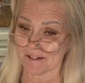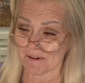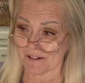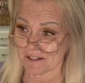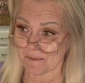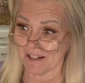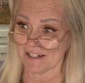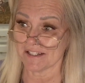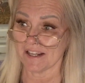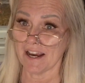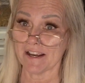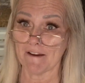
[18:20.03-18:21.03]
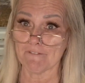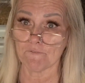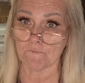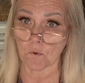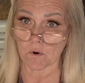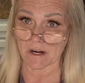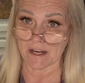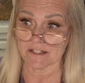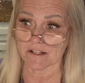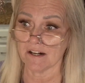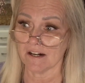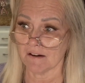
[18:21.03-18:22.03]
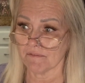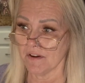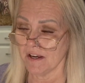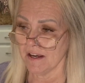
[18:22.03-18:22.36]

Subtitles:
Tomorrow's my last day. I get 4 days off.